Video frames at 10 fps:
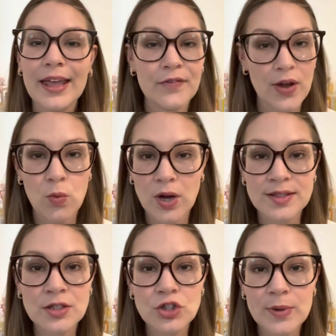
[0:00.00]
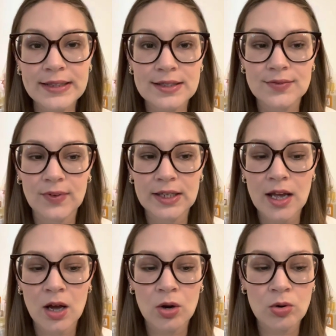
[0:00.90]
If I wasn't doing this
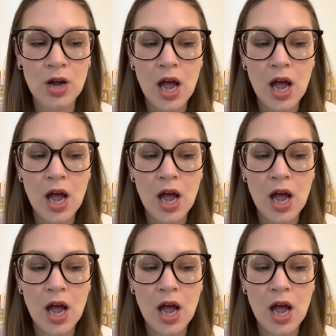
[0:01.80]
video,